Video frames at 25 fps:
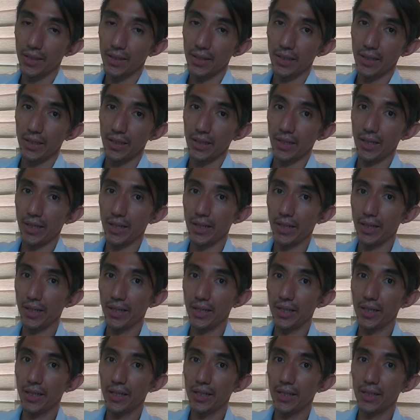
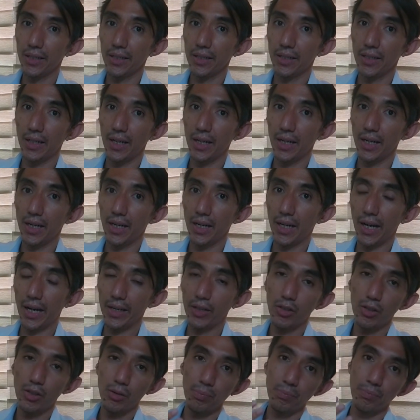And I
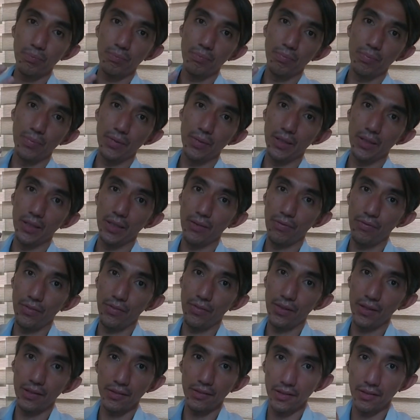hope if
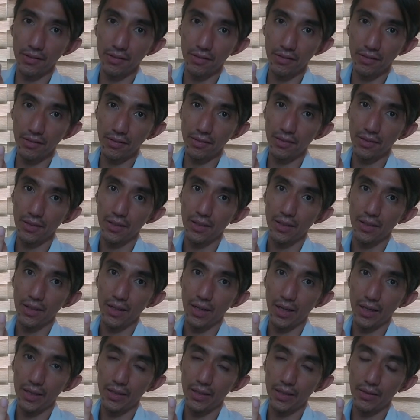this is
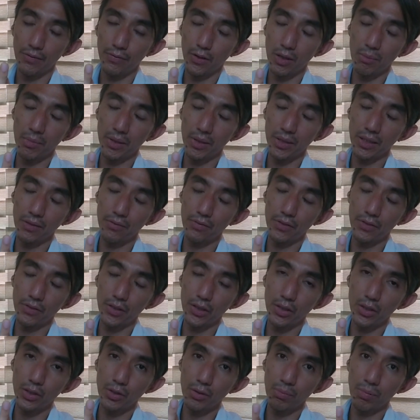informative to
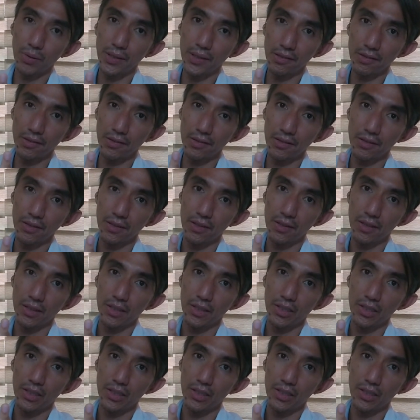you, please
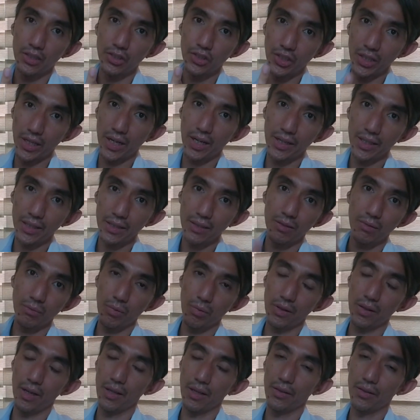share it with
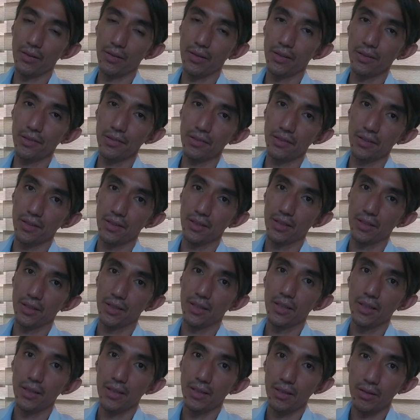others.
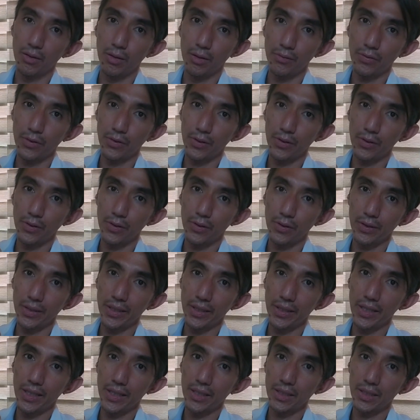Don't forget
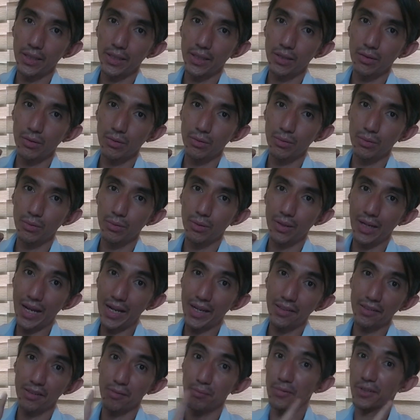to like,
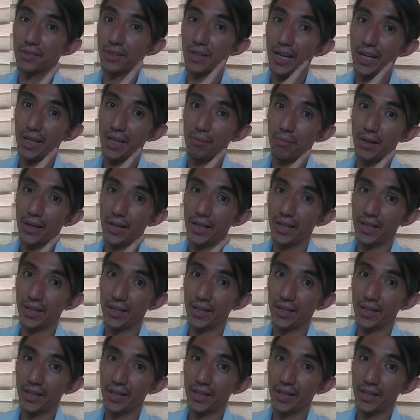subscribe, and